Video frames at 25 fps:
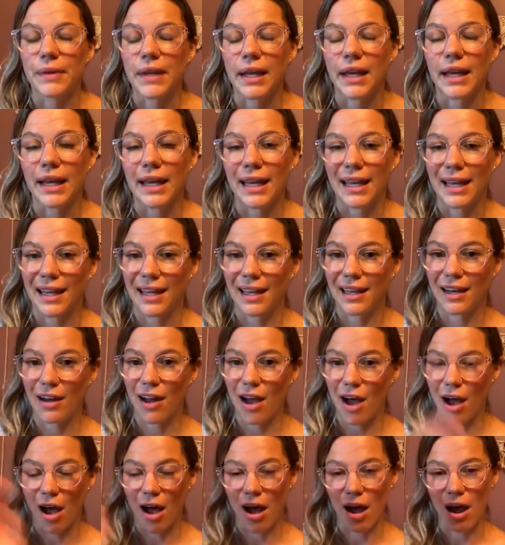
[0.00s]
in
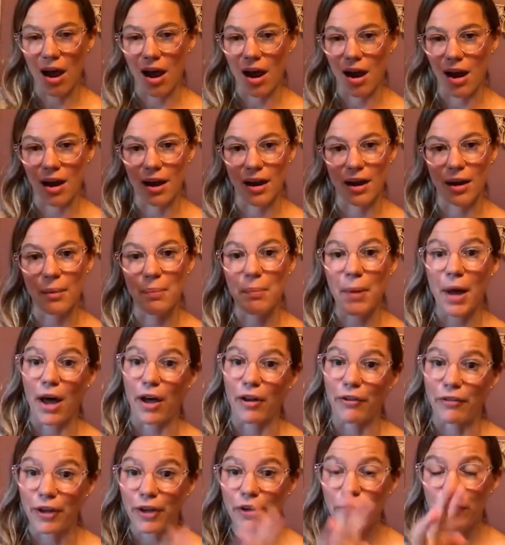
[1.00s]
our
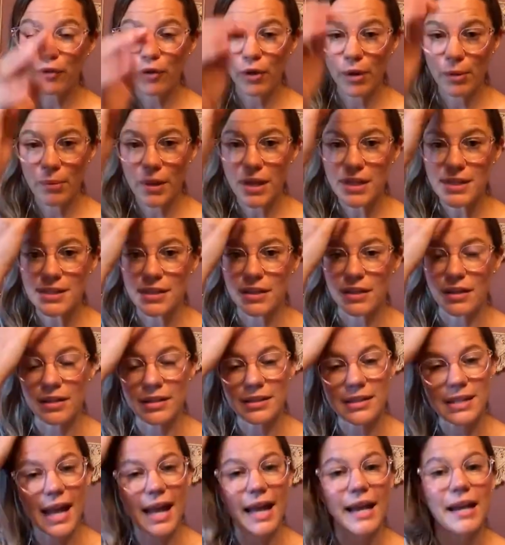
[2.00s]
pelvic floor
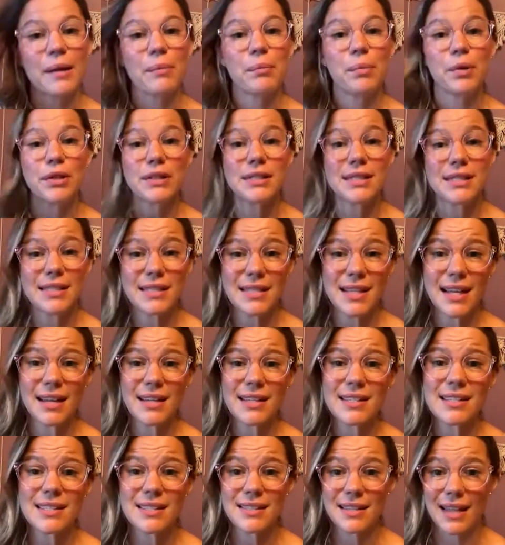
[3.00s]
muscles, and it puts us at a
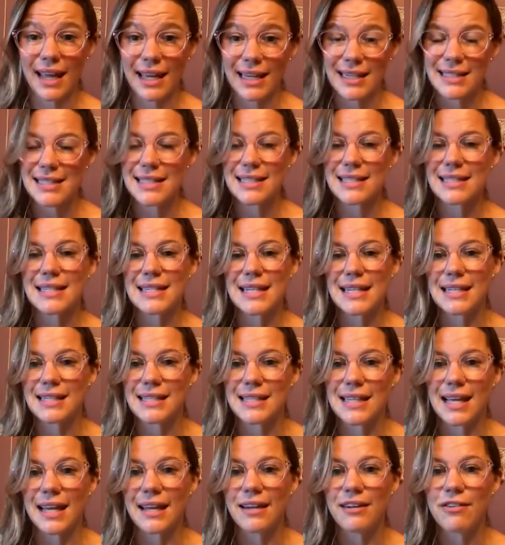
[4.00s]
slight
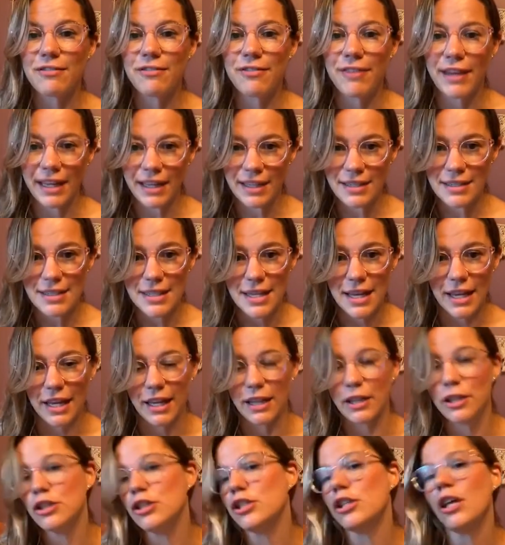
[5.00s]

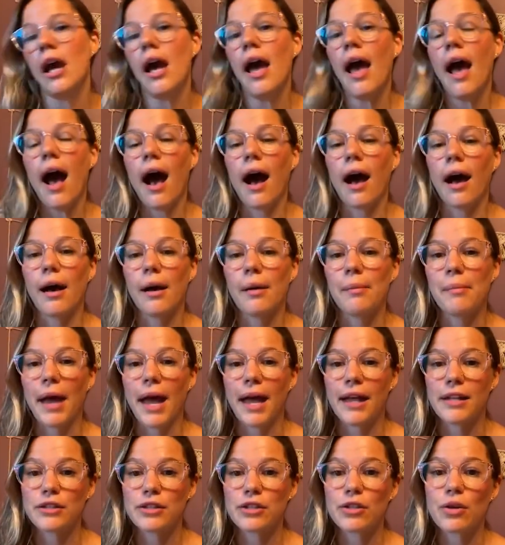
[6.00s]
disadvantage,
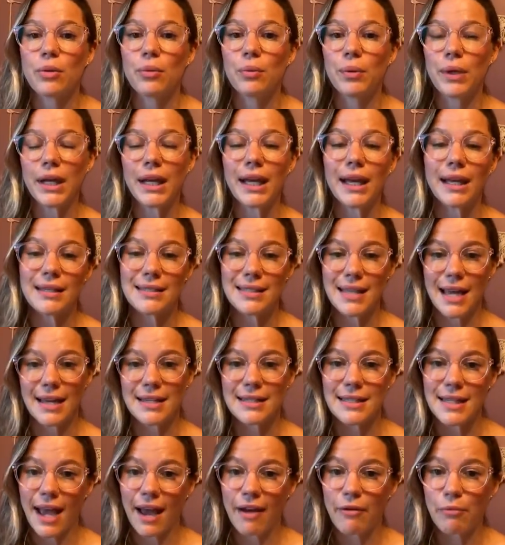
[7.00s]
and so we can tend
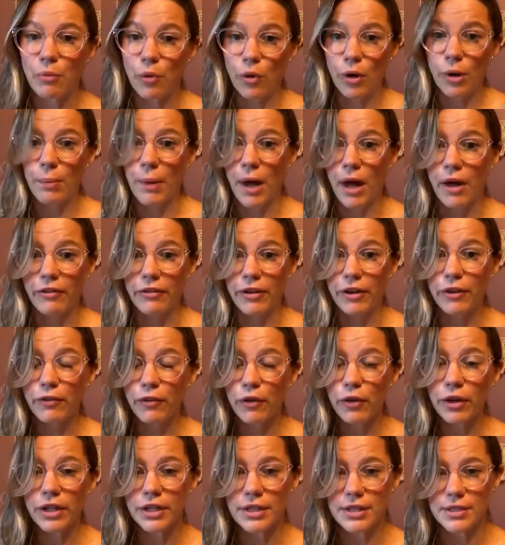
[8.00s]
to have more pelvic
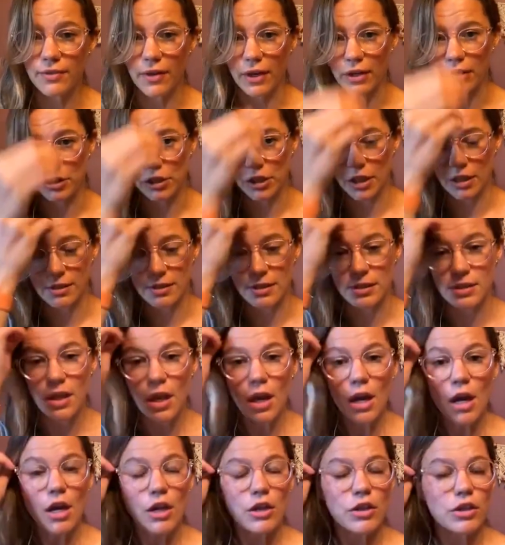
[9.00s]
floor dysfunctions.
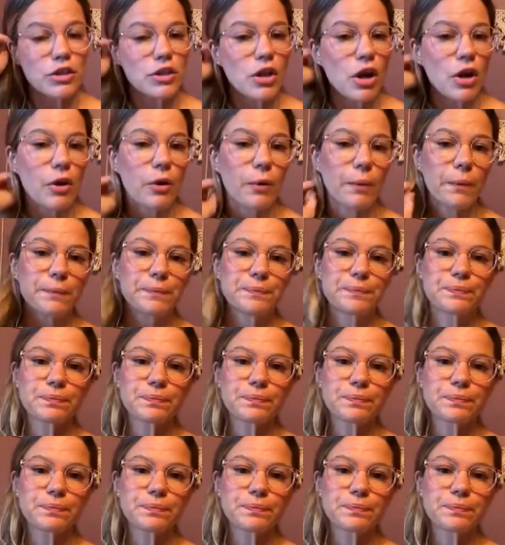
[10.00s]
So